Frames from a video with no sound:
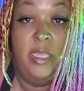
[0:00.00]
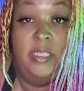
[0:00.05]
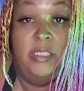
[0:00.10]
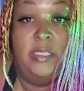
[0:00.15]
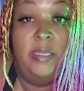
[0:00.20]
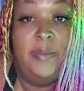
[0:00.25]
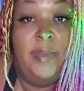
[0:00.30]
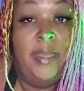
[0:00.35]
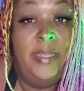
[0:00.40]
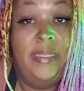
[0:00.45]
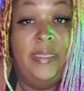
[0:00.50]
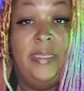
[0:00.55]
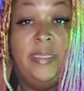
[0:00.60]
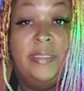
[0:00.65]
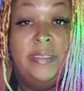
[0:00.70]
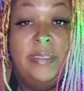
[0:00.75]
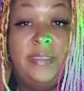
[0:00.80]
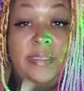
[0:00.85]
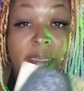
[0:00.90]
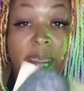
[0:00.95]
And somebody
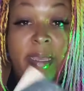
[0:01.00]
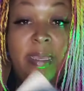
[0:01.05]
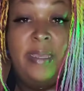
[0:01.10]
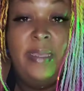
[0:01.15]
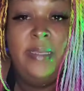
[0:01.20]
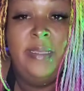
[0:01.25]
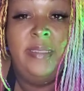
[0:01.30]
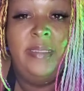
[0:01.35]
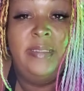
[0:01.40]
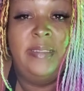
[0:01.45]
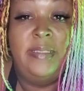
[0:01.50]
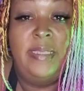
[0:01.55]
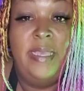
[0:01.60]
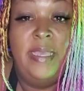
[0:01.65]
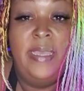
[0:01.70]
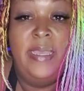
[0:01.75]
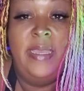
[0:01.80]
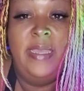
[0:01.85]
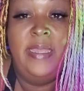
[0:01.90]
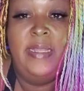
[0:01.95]
is attack a
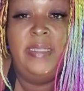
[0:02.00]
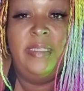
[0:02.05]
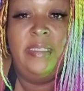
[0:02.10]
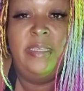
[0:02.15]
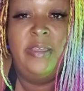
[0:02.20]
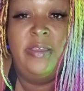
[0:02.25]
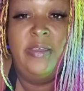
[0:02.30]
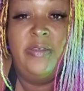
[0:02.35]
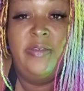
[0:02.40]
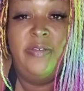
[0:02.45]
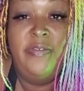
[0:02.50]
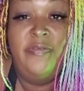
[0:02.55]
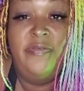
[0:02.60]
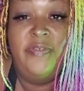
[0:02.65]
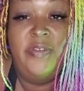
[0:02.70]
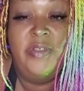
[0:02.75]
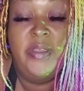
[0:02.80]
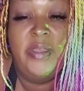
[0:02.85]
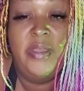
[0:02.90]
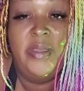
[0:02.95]
sad toad
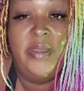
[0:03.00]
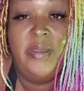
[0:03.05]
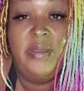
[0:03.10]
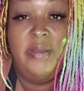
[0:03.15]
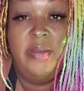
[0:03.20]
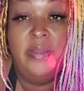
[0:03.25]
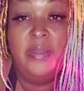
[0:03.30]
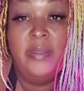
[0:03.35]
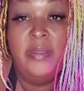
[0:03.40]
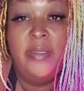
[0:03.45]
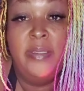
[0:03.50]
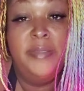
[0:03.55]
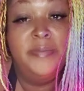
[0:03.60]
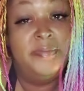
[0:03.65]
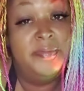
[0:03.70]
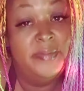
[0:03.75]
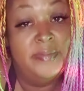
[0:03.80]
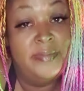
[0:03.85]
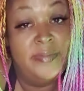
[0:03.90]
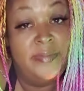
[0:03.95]
frog.
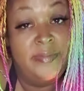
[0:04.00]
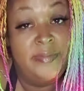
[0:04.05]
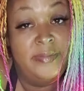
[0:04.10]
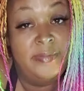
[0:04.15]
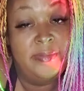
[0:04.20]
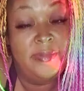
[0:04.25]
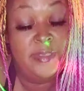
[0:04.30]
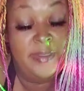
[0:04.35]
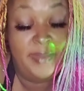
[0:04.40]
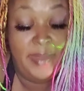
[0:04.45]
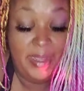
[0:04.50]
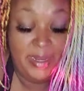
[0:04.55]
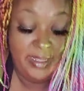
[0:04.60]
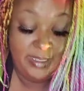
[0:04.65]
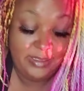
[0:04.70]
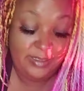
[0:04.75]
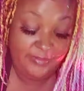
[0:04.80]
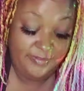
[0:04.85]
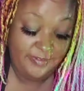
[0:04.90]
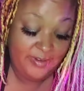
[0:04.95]

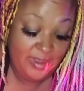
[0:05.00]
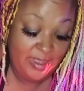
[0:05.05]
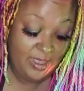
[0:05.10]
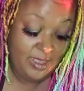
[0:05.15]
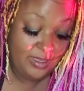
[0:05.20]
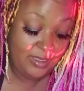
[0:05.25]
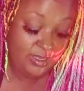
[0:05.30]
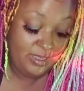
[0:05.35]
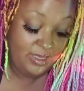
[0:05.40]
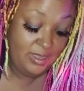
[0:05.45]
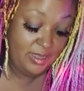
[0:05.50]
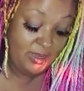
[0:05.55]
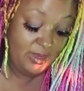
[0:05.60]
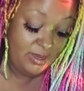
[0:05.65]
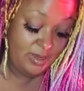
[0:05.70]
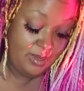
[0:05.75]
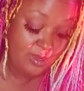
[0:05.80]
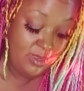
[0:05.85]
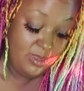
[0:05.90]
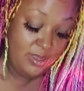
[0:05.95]
Somebody is a frog
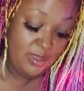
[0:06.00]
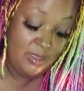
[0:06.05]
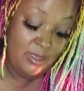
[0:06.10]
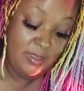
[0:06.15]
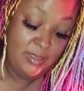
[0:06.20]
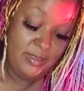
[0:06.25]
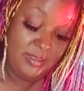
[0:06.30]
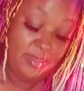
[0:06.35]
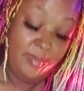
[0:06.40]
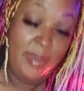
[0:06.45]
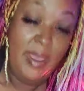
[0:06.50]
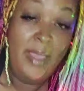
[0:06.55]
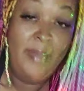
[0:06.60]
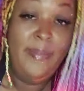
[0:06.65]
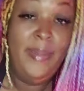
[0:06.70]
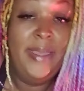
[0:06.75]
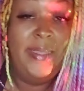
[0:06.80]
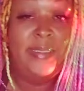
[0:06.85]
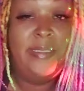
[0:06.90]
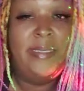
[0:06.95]
here. Somebody
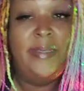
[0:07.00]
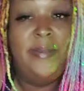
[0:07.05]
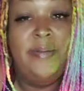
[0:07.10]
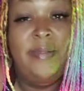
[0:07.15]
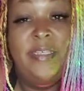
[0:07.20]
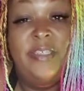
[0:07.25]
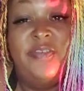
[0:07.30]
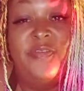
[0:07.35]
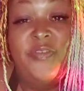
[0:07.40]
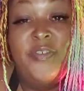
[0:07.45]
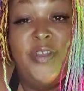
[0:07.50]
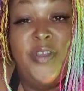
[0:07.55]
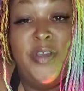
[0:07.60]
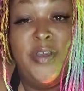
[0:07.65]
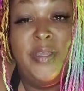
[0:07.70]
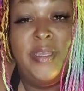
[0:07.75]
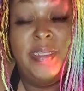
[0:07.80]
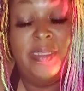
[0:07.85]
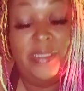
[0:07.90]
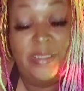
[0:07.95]
might turn this
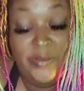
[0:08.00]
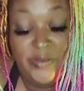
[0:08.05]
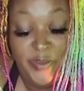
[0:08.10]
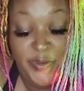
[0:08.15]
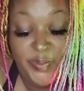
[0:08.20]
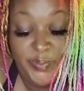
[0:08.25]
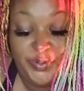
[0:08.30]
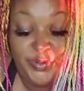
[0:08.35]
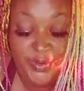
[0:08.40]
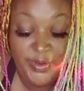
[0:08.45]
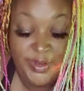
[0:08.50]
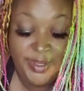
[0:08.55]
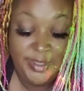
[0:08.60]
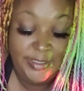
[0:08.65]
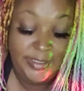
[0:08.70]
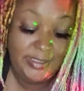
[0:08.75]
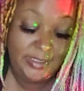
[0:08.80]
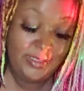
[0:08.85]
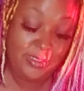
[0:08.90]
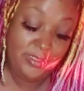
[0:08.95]
frog into a
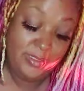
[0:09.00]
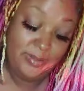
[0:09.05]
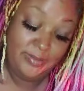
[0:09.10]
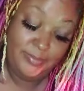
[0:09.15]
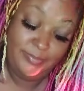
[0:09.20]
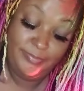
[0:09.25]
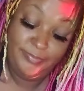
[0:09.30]
prince